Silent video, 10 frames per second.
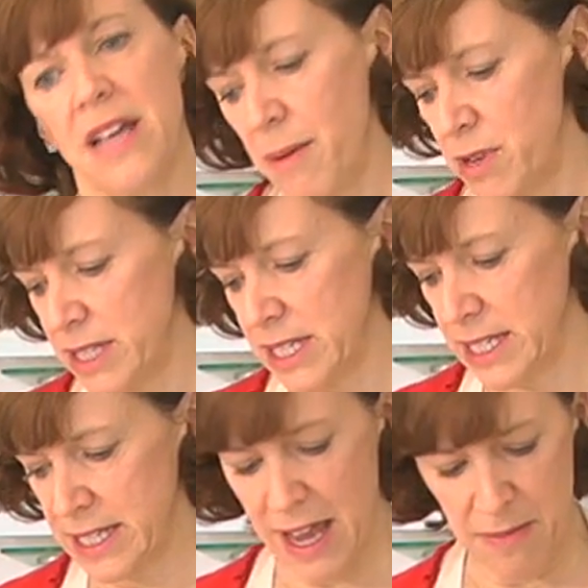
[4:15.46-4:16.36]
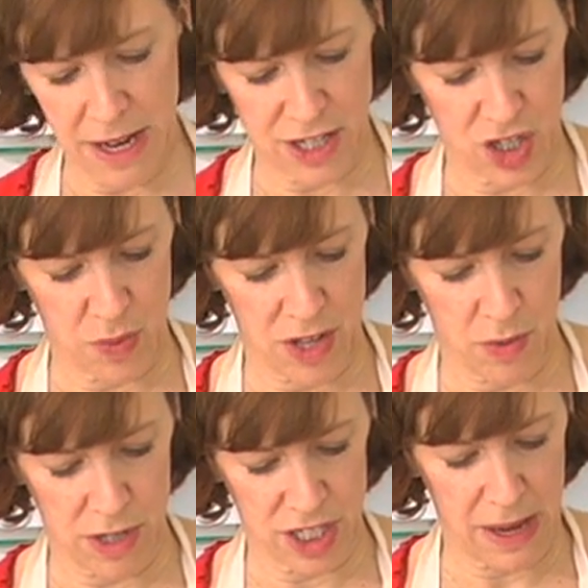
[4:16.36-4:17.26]
I'm using the same mixture whether you
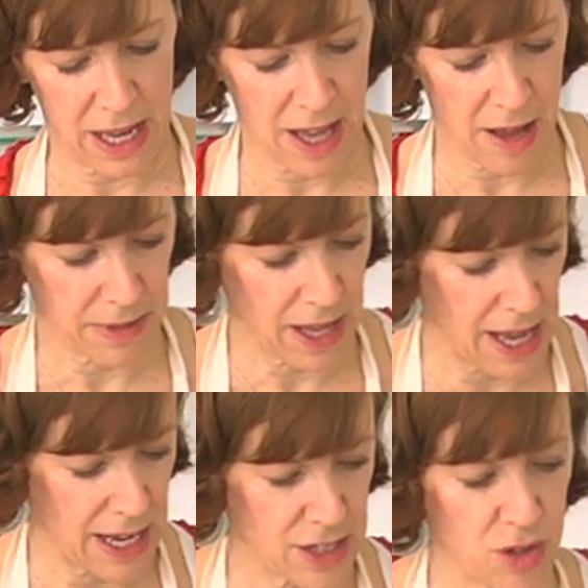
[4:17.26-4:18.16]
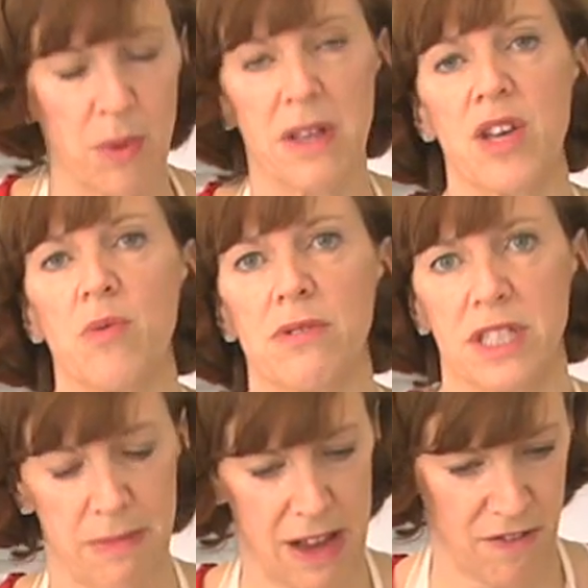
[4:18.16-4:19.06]
want to make cupcakes or whether you want
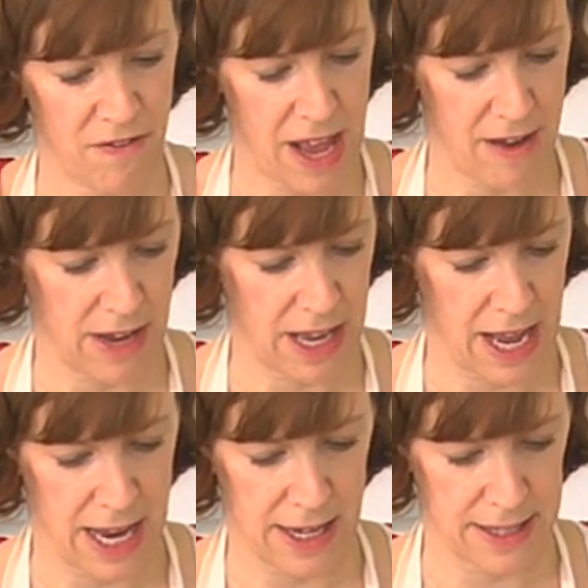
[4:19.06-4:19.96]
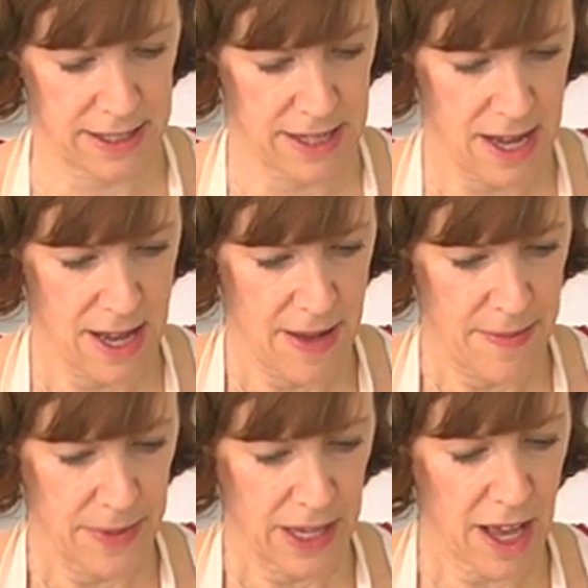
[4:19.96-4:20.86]
to make fairy cakes.
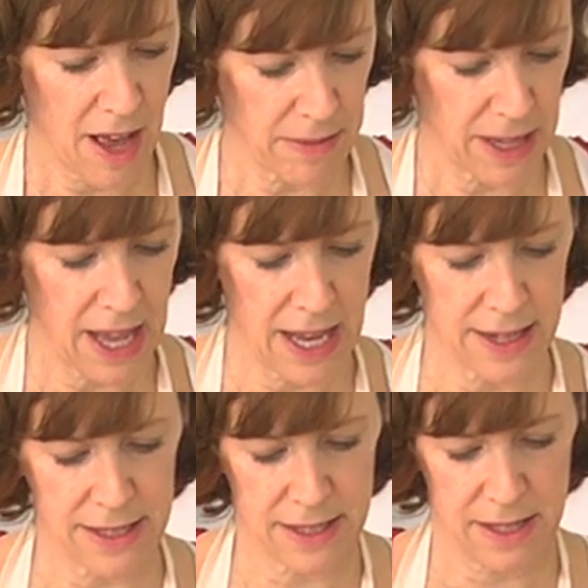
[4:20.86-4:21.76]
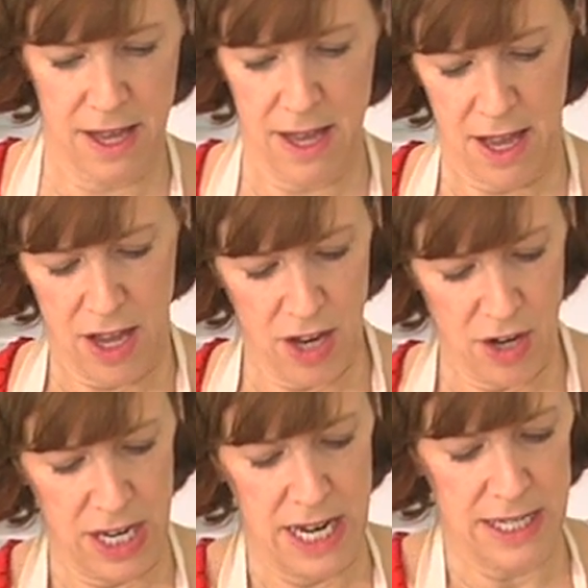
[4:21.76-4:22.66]
Cupcakes,
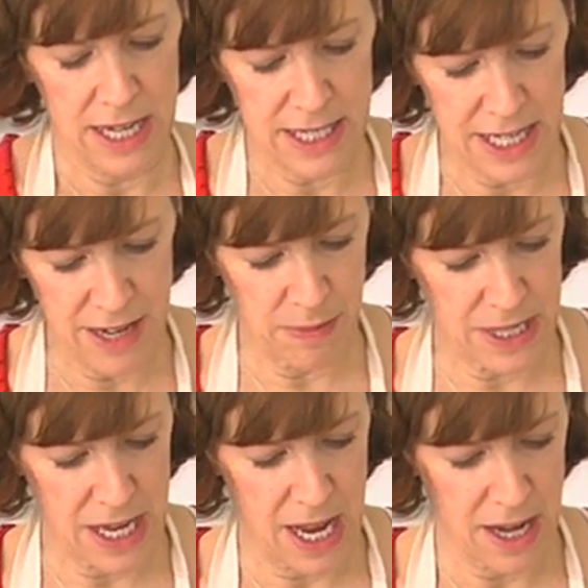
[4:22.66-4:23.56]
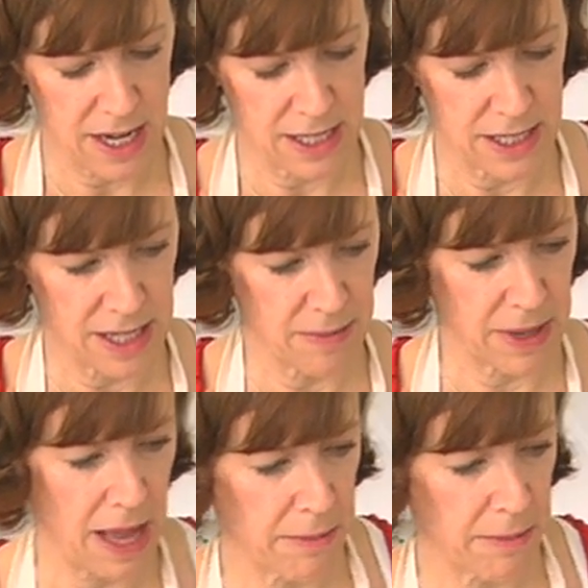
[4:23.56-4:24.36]
you need a deep tin and deep